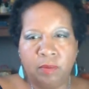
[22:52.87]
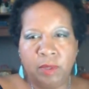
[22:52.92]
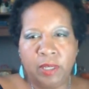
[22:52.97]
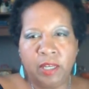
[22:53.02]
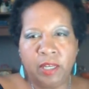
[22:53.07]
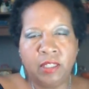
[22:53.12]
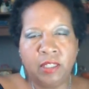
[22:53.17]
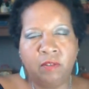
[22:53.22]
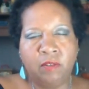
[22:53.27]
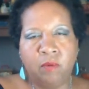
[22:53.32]

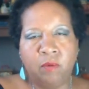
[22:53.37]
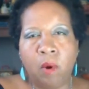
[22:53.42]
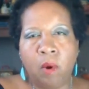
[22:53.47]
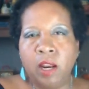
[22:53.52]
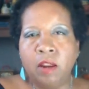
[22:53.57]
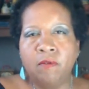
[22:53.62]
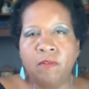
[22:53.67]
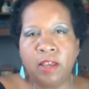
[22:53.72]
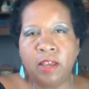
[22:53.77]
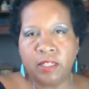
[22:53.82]
Because if one
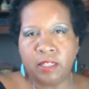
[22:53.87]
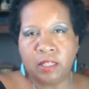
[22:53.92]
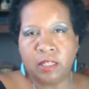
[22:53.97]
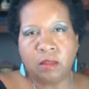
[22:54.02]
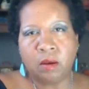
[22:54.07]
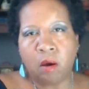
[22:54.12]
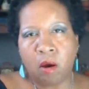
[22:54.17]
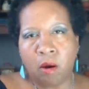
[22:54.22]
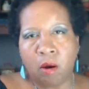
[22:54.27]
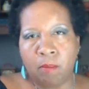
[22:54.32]
of us is
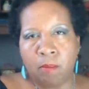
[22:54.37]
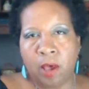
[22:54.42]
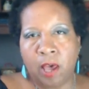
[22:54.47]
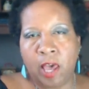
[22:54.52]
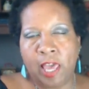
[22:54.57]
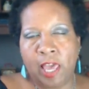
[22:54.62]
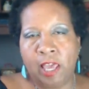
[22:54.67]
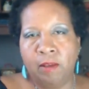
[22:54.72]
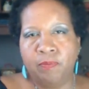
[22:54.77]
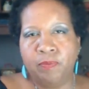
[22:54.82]
harmed
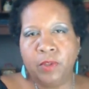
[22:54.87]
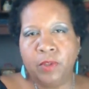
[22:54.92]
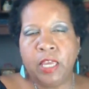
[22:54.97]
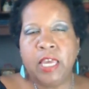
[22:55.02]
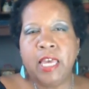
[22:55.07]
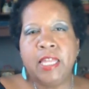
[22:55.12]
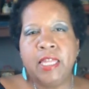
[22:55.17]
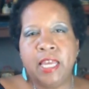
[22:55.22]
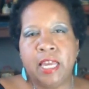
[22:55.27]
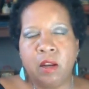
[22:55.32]
by it,
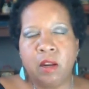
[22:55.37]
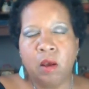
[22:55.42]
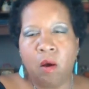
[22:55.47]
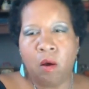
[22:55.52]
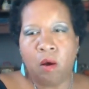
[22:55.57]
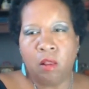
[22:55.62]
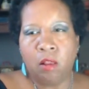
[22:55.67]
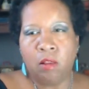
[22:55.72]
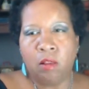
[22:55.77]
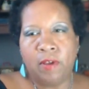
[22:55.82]
then
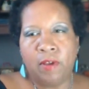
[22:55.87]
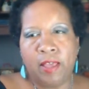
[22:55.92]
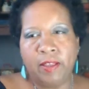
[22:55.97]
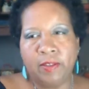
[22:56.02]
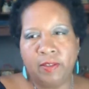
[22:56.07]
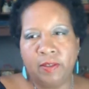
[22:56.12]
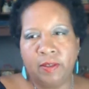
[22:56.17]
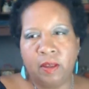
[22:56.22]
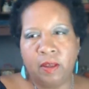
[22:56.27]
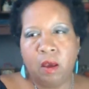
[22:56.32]
all of
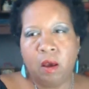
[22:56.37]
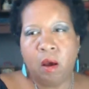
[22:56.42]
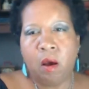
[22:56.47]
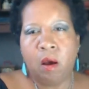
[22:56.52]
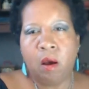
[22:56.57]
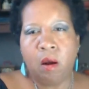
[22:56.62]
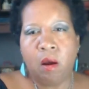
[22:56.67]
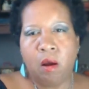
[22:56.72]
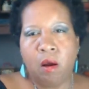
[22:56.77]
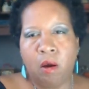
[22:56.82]
us
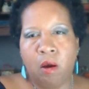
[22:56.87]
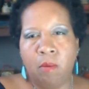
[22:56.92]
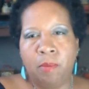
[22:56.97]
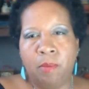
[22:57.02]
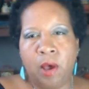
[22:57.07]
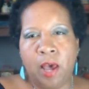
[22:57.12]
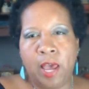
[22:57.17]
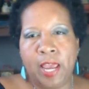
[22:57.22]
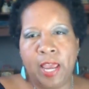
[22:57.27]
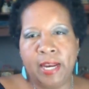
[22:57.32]
are harmed
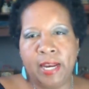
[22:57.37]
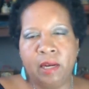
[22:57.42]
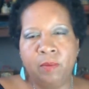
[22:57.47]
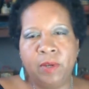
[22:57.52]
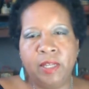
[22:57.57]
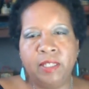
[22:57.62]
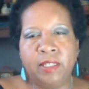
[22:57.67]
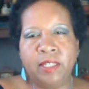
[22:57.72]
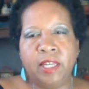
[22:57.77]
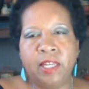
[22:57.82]
by it. And
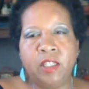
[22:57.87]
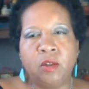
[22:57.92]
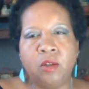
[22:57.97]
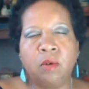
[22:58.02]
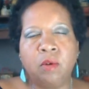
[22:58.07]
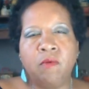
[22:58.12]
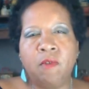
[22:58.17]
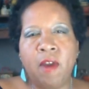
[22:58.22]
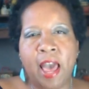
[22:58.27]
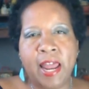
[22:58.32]
we seek to
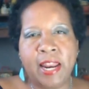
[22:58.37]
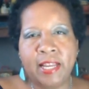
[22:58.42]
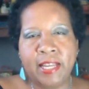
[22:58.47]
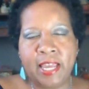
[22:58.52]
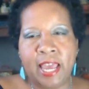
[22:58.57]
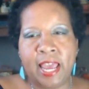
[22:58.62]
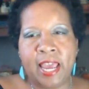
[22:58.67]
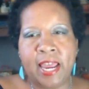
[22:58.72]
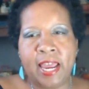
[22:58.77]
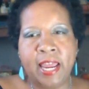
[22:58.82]

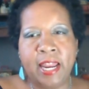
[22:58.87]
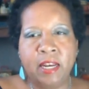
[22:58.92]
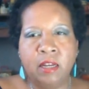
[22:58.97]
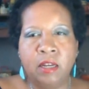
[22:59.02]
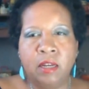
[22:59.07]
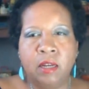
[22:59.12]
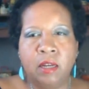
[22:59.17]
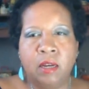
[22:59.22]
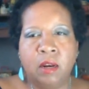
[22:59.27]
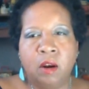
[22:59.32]
eradicate it
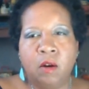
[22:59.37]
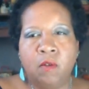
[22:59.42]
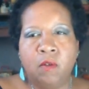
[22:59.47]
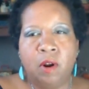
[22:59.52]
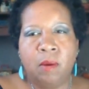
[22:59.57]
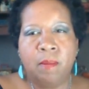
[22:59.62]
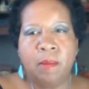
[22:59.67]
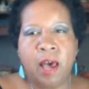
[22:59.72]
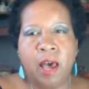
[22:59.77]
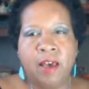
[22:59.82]

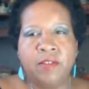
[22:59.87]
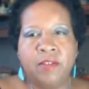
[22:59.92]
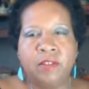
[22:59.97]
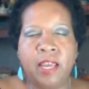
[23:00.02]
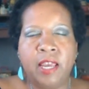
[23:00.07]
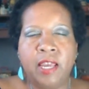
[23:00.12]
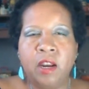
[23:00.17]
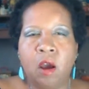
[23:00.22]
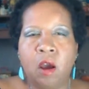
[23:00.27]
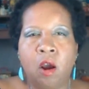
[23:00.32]
from us
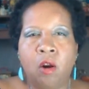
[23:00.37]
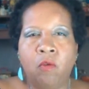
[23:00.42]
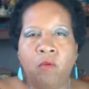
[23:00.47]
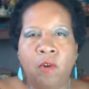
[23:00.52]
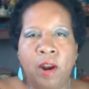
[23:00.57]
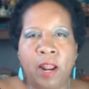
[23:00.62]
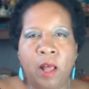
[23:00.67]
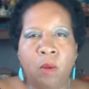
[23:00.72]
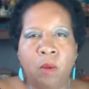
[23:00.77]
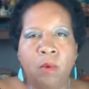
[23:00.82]
and our
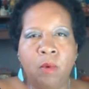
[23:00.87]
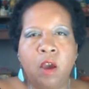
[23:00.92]
realm